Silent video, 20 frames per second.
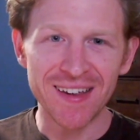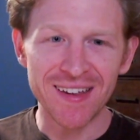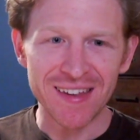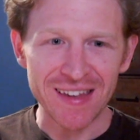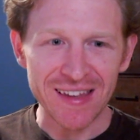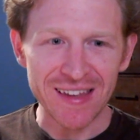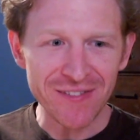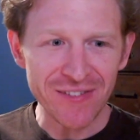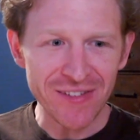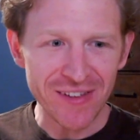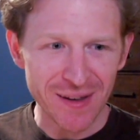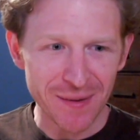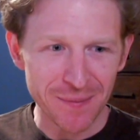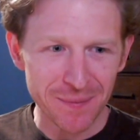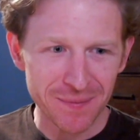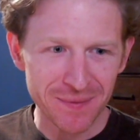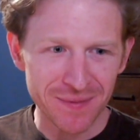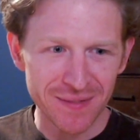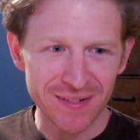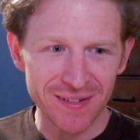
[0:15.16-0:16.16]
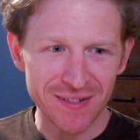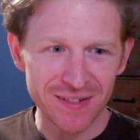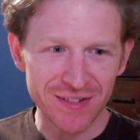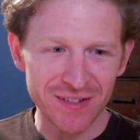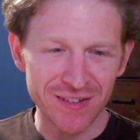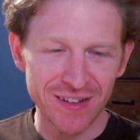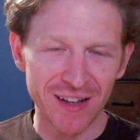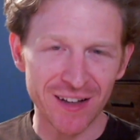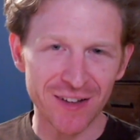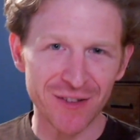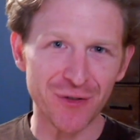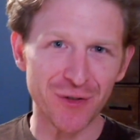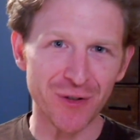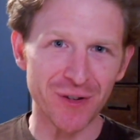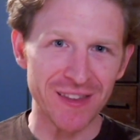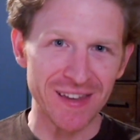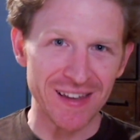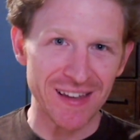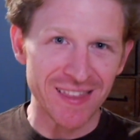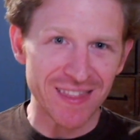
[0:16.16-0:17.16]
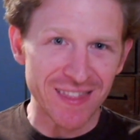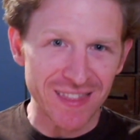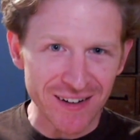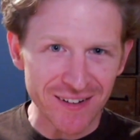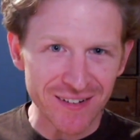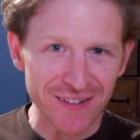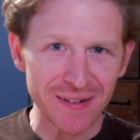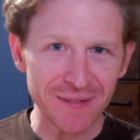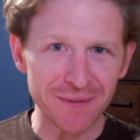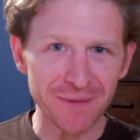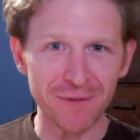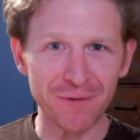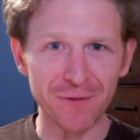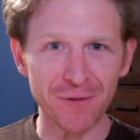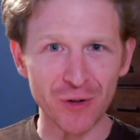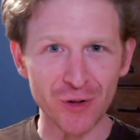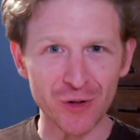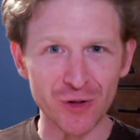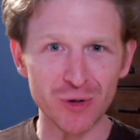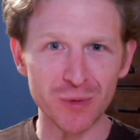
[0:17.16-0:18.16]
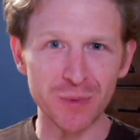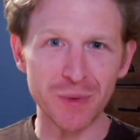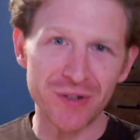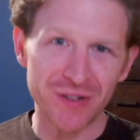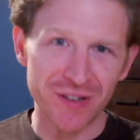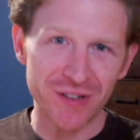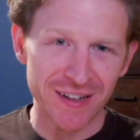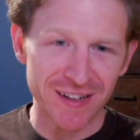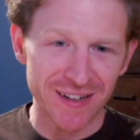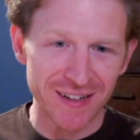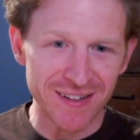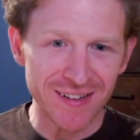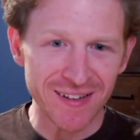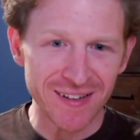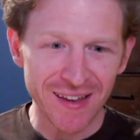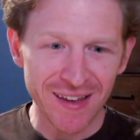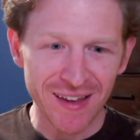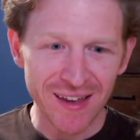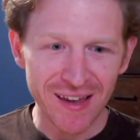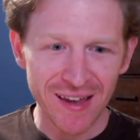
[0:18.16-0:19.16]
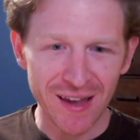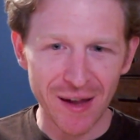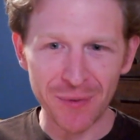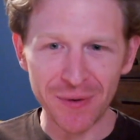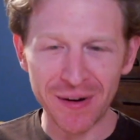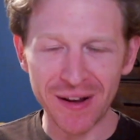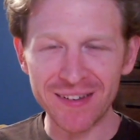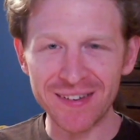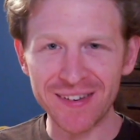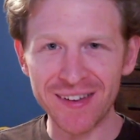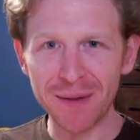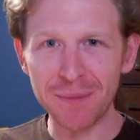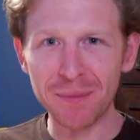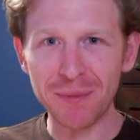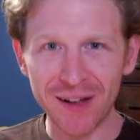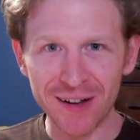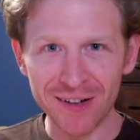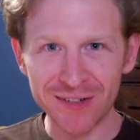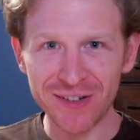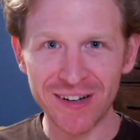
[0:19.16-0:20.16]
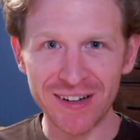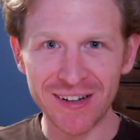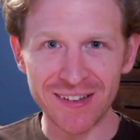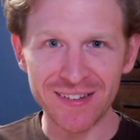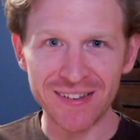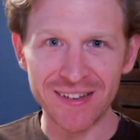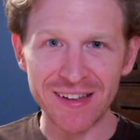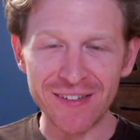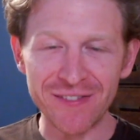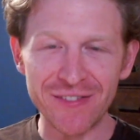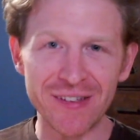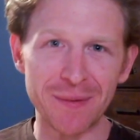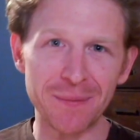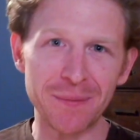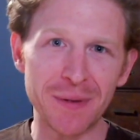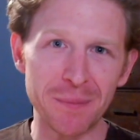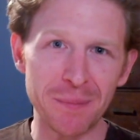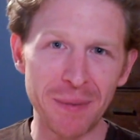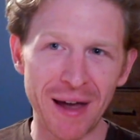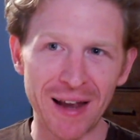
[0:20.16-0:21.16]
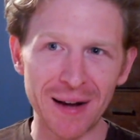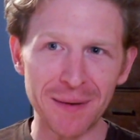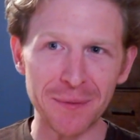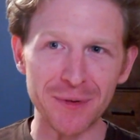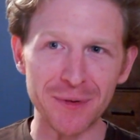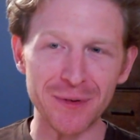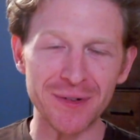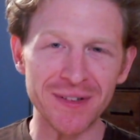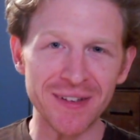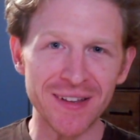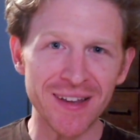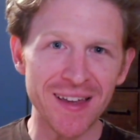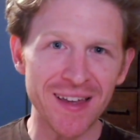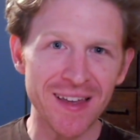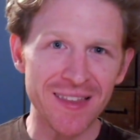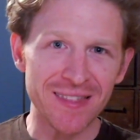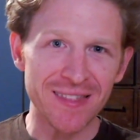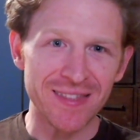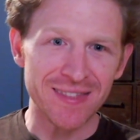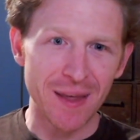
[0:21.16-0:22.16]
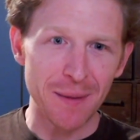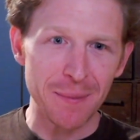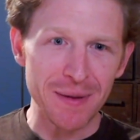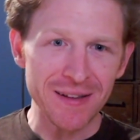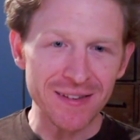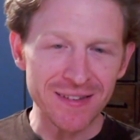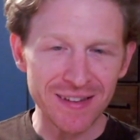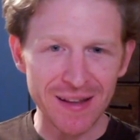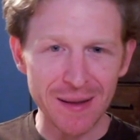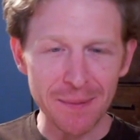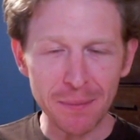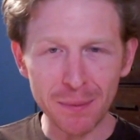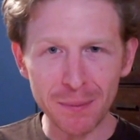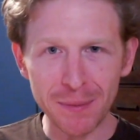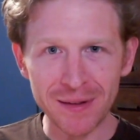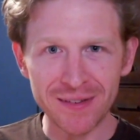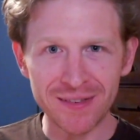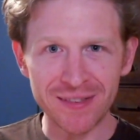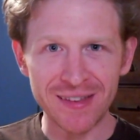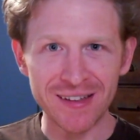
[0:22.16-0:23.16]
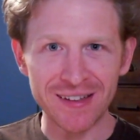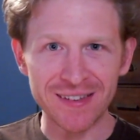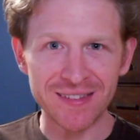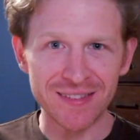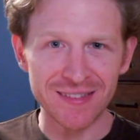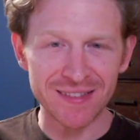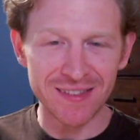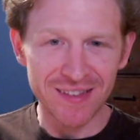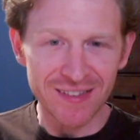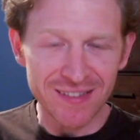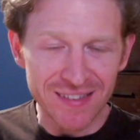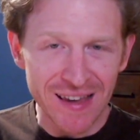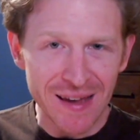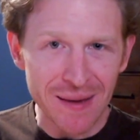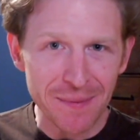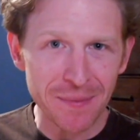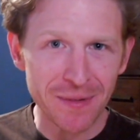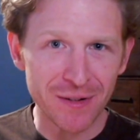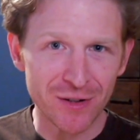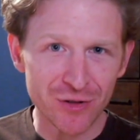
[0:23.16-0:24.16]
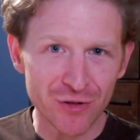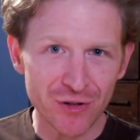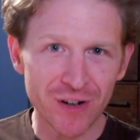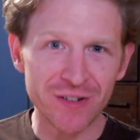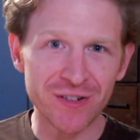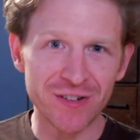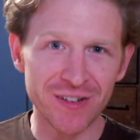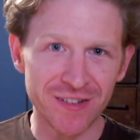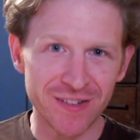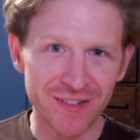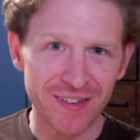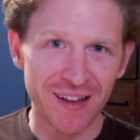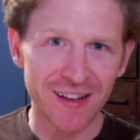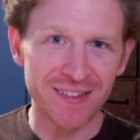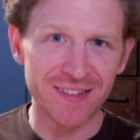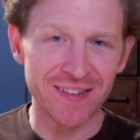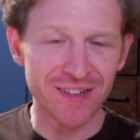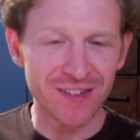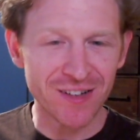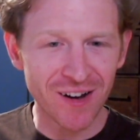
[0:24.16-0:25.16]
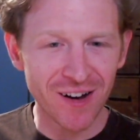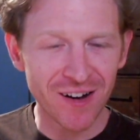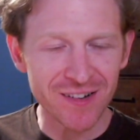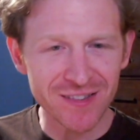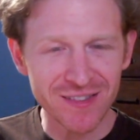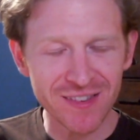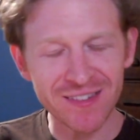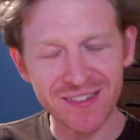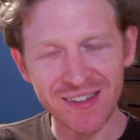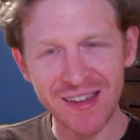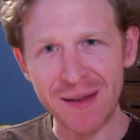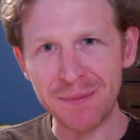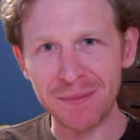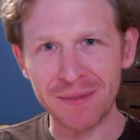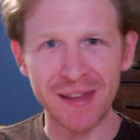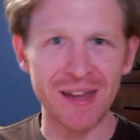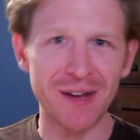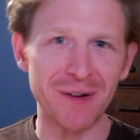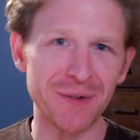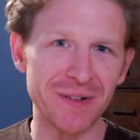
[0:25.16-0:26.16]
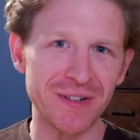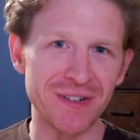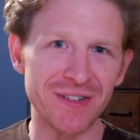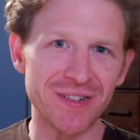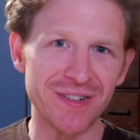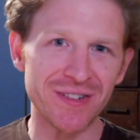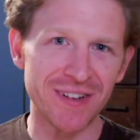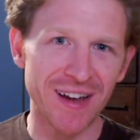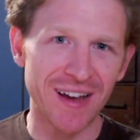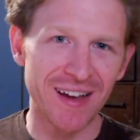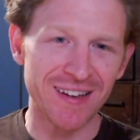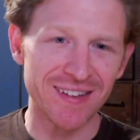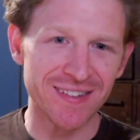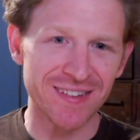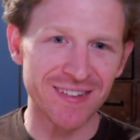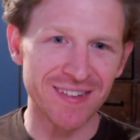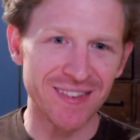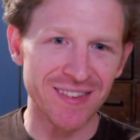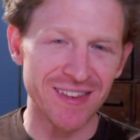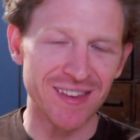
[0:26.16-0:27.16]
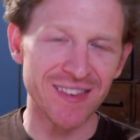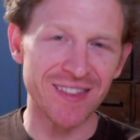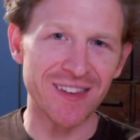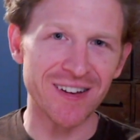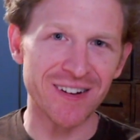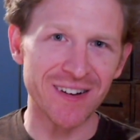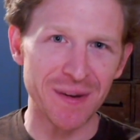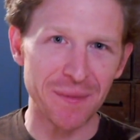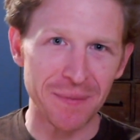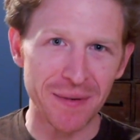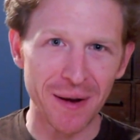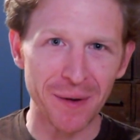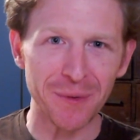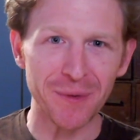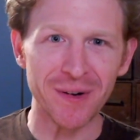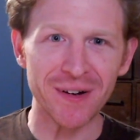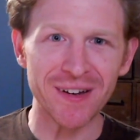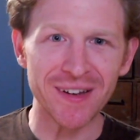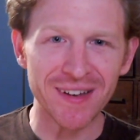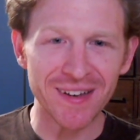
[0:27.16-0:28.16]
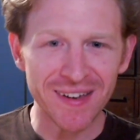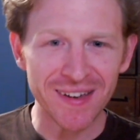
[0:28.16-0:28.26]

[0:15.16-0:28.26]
EVM stands for the Ethereum Virtual Machine. And when I say a blockchain is EVM-compatible, that means it implements the, the same instruction sets. It talks the same language as the Ethereum network.